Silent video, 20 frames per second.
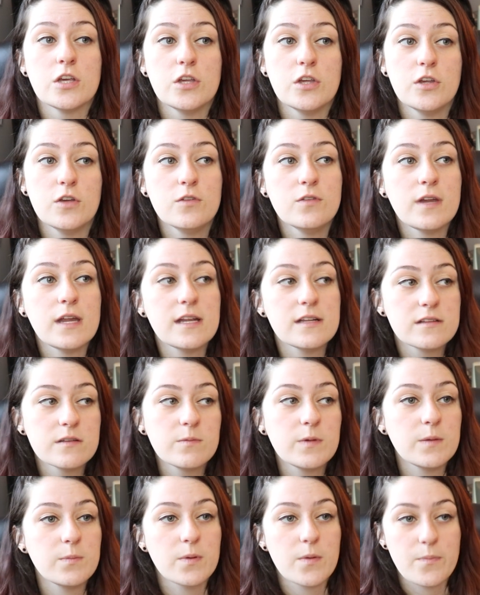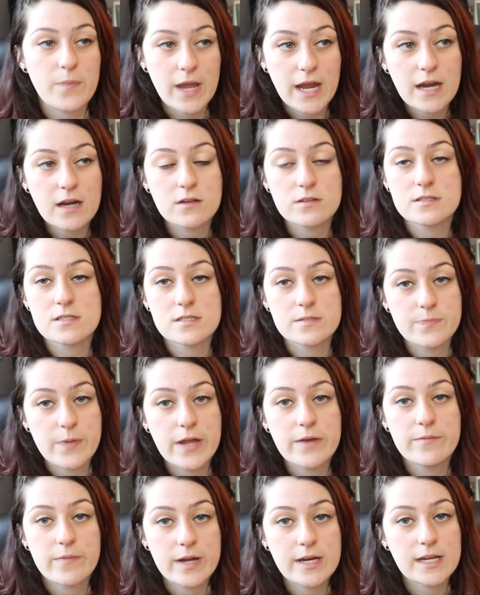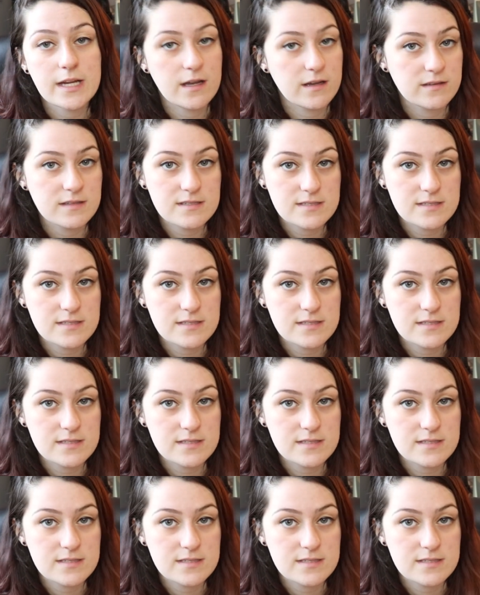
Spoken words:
You need to be prepared to spend money on